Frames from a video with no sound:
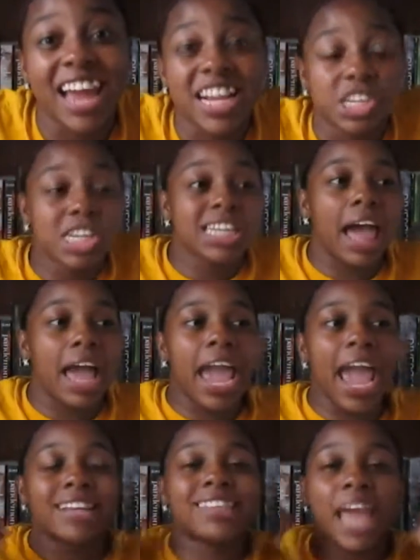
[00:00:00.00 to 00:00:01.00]
Like she's like
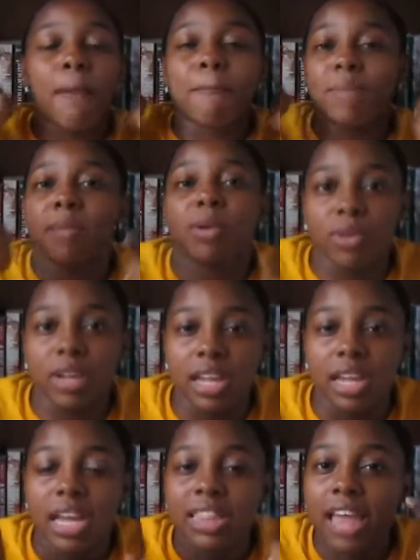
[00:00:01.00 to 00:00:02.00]
has that memory
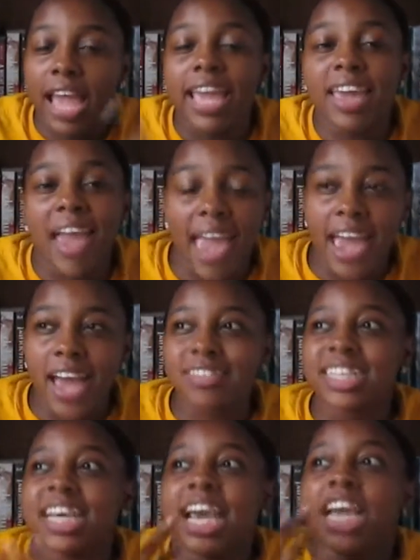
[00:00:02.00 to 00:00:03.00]
that he has,